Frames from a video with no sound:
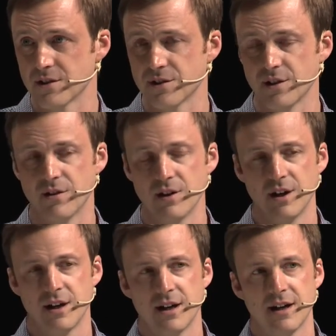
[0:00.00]
So
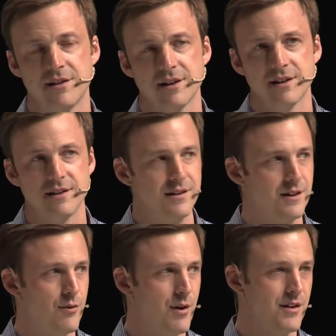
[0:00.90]
I think that, you
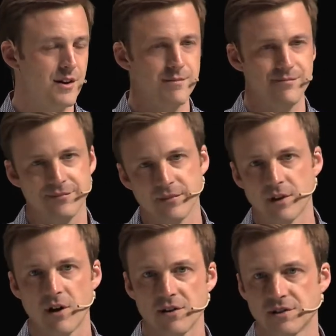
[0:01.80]
know, whether
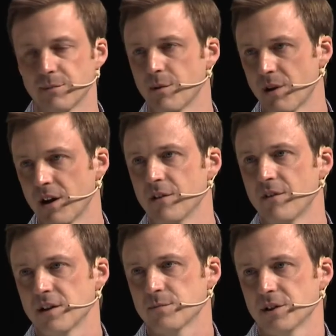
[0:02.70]
there are some competitive
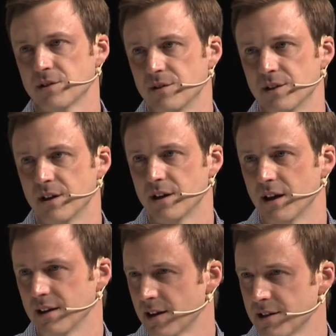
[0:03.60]
aspects to it,
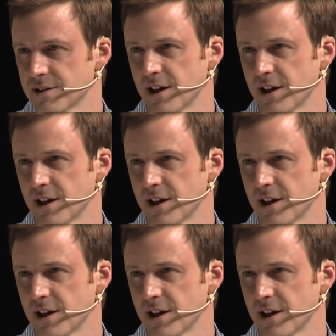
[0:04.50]
I guess.